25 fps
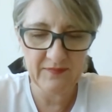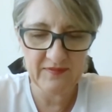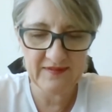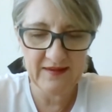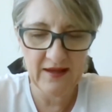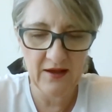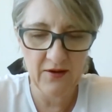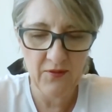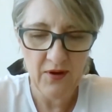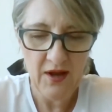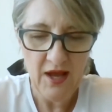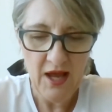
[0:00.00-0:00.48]

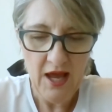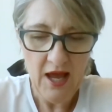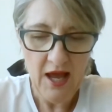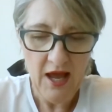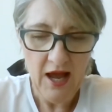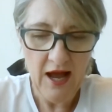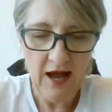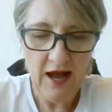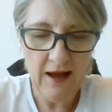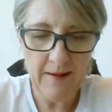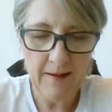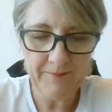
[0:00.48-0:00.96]
So
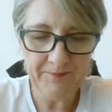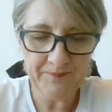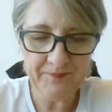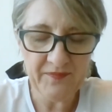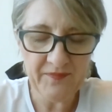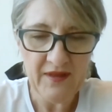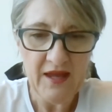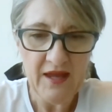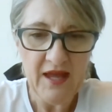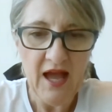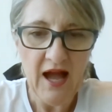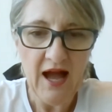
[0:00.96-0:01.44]

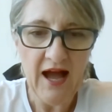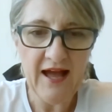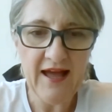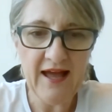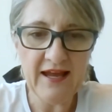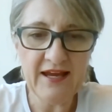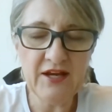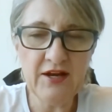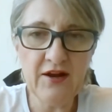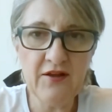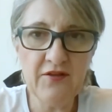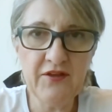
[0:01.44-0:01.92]

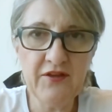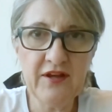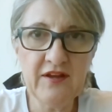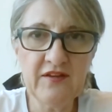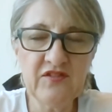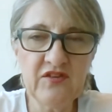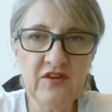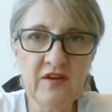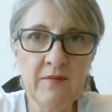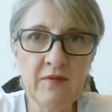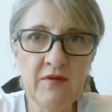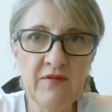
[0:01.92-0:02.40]
the
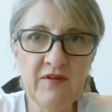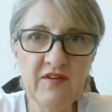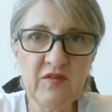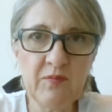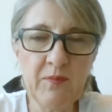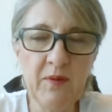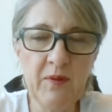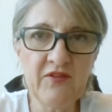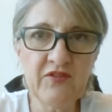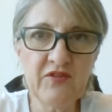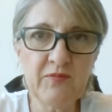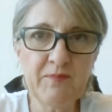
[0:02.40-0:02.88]
consumer
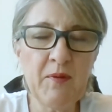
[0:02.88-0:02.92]
response,